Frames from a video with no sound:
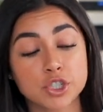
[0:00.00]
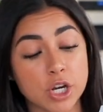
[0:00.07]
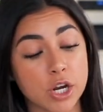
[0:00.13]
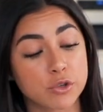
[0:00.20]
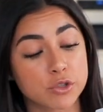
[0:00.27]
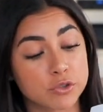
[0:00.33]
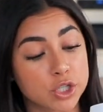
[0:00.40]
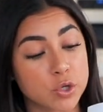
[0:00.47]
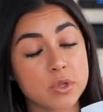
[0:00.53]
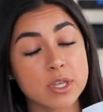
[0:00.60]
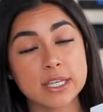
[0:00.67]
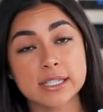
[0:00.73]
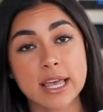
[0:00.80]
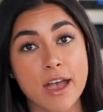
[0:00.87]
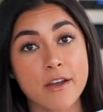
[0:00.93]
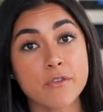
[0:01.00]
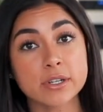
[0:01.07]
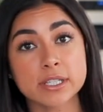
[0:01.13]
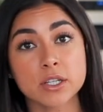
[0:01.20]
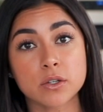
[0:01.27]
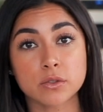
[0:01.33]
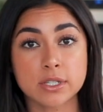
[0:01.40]
and do this every
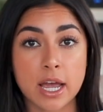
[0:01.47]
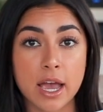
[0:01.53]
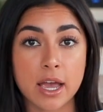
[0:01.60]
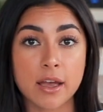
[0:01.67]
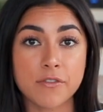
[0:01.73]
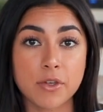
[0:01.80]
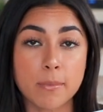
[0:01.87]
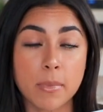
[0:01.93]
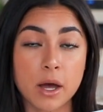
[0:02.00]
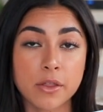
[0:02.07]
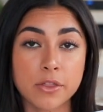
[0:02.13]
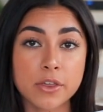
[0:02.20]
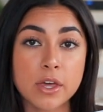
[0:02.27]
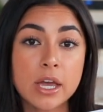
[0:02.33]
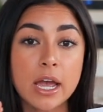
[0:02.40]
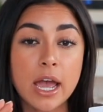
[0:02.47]
single day of the month.